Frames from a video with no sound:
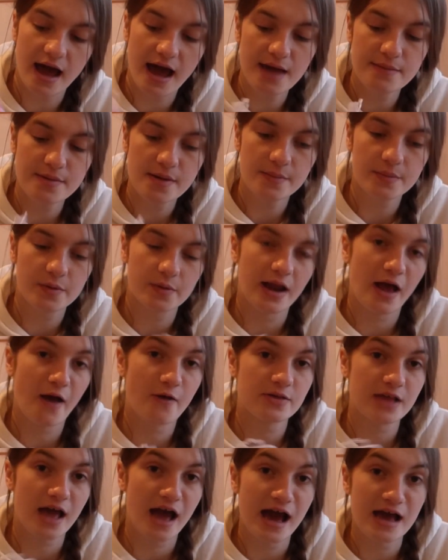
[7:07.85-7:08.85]
I remember when I
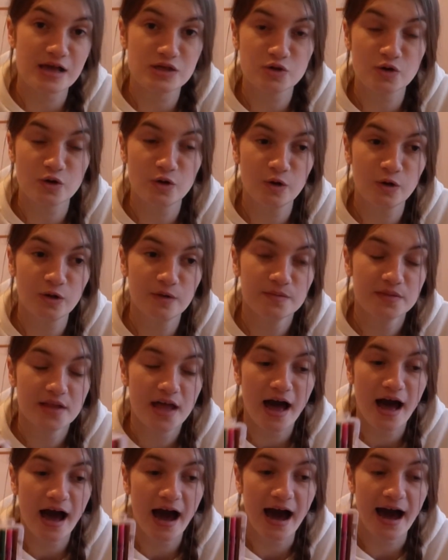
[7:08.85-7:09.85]
was at high school,
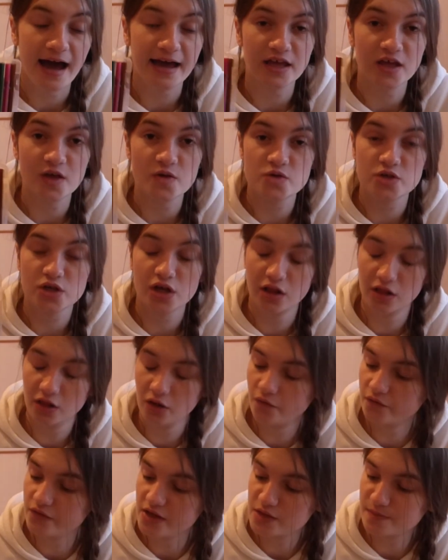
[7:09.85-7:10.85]
I used to
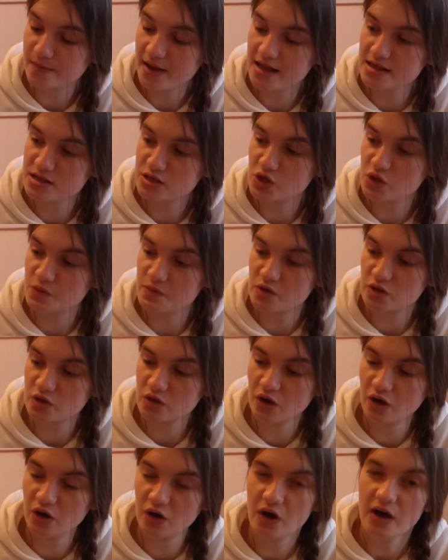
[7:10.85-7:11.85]
love these pens. They used to be
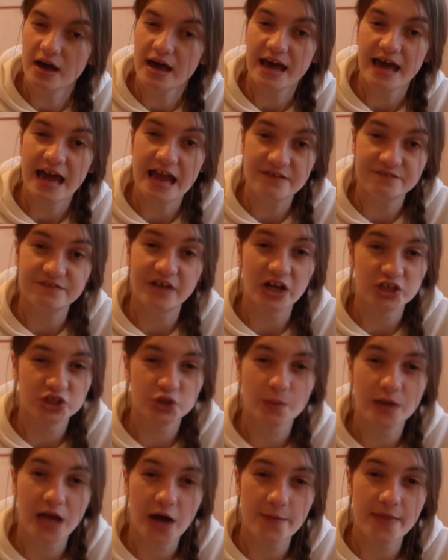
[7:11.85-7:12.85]
so in
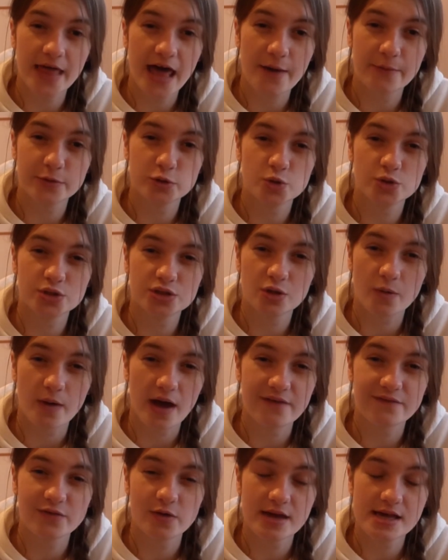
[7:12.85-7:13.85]
fashion now there, which was
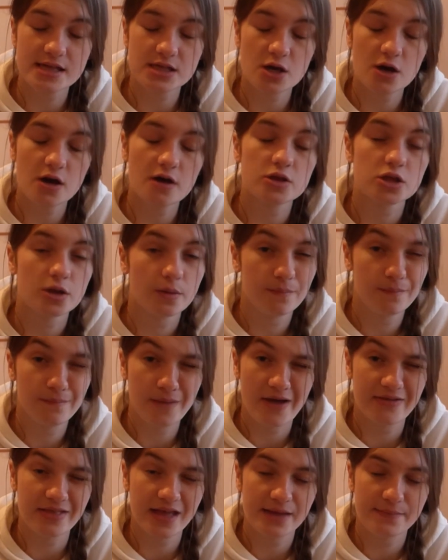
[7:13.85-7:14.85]
quite a few years ago, so
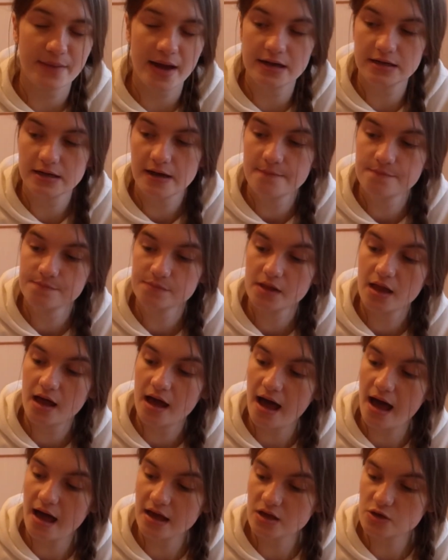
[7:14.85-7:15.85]
bear that in mind.
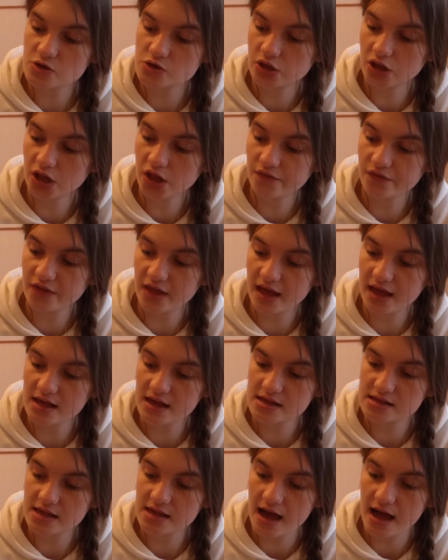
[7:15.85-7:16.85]
I used to love
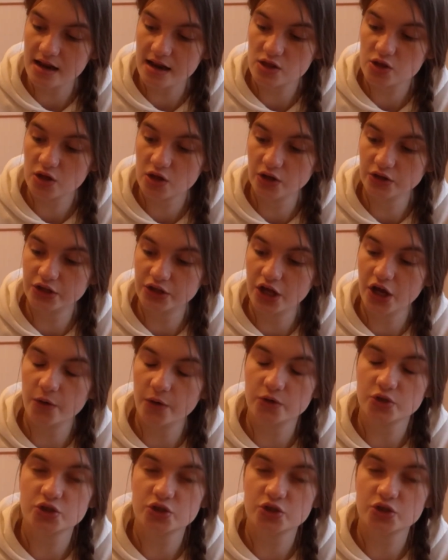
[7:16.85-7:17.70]
these and still do.